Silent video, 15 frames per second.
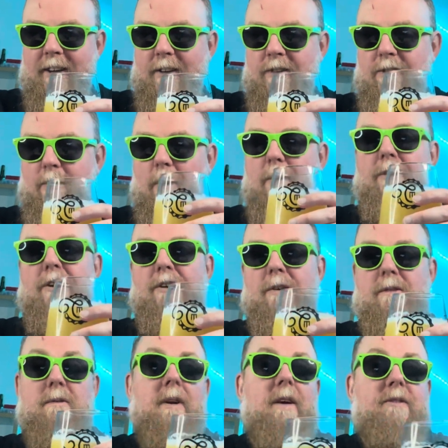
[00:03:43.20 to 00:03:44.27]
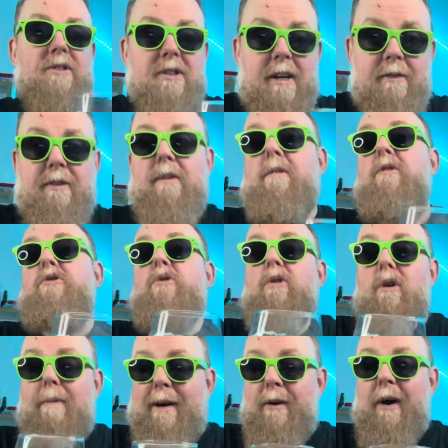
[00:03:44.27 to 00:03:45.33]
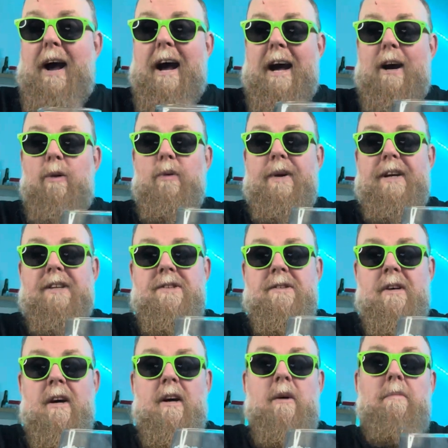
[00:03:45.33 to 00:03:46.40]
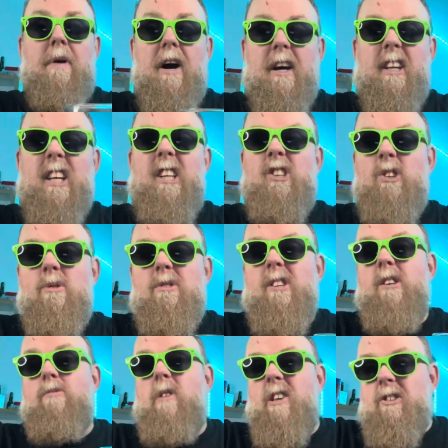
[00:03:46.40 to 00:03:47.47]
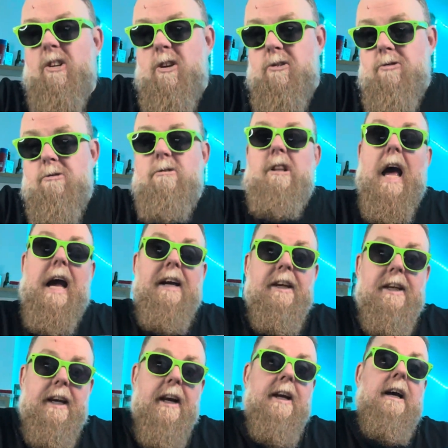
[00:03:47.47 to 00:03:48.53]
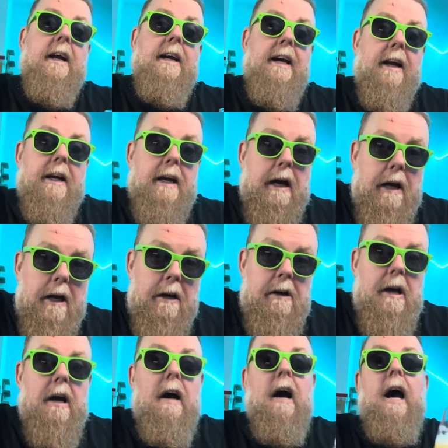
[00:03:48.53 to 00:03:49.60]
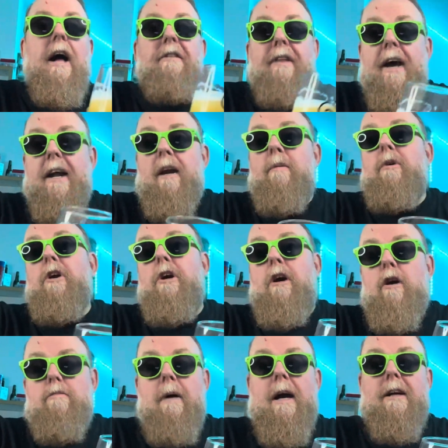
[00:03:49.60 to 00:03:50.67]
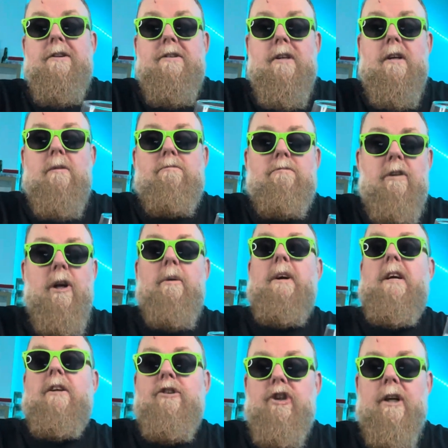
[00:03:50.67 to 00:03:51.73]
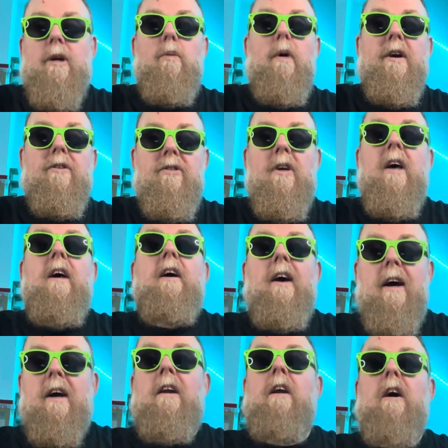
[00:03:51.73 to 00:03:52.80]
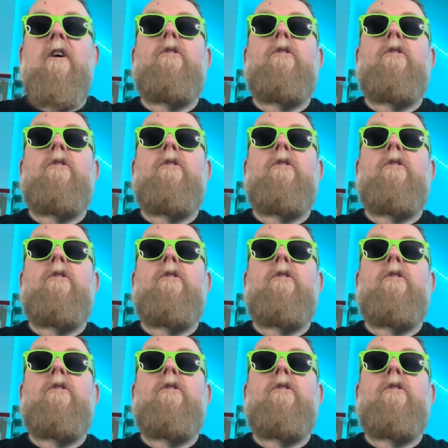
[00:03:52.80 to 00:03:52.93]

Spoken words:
So what I'm going to do is I'm going to have a sniff and I'm going to talk about how it's piney, juicy, resinous, dank, yada, yada, yada, yada. And then I'm going to go back to, you know, eating chicken wings and